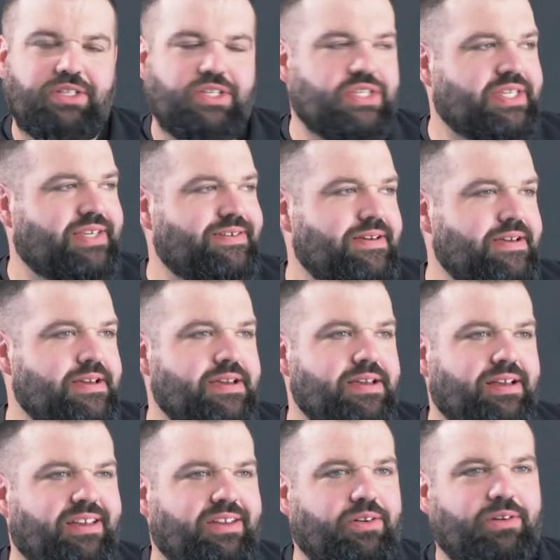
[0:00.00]
Just,
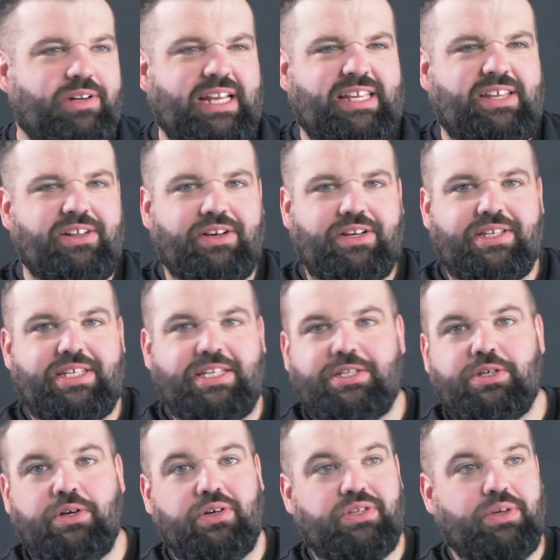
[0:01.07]
you know, like you look, you
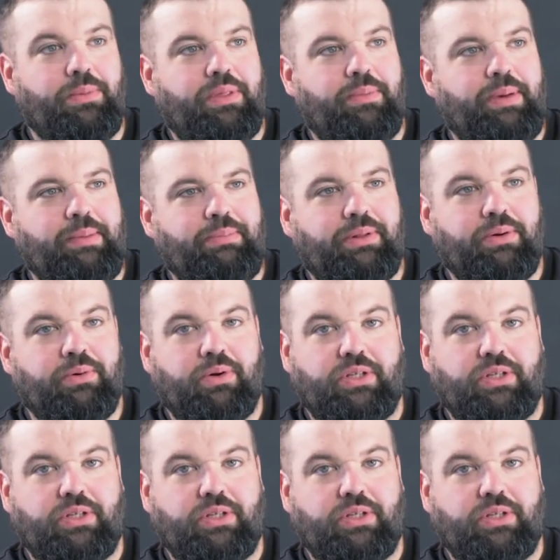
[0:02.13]
saw some of the people that were